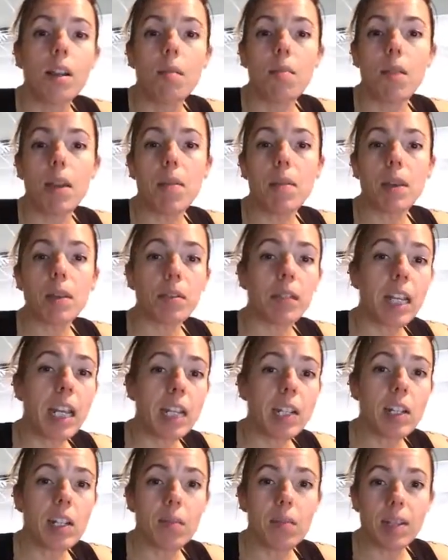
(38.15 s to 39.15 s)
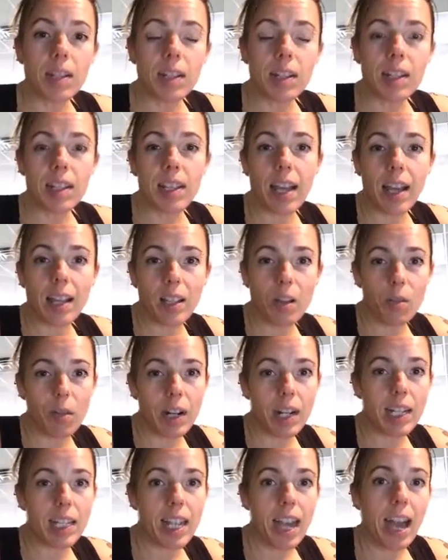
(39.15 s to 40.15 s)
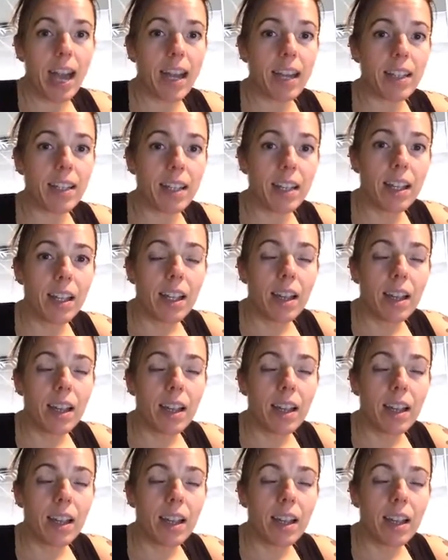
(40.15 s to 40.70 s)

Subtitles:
maybe your relationship isn't exactly where it's at.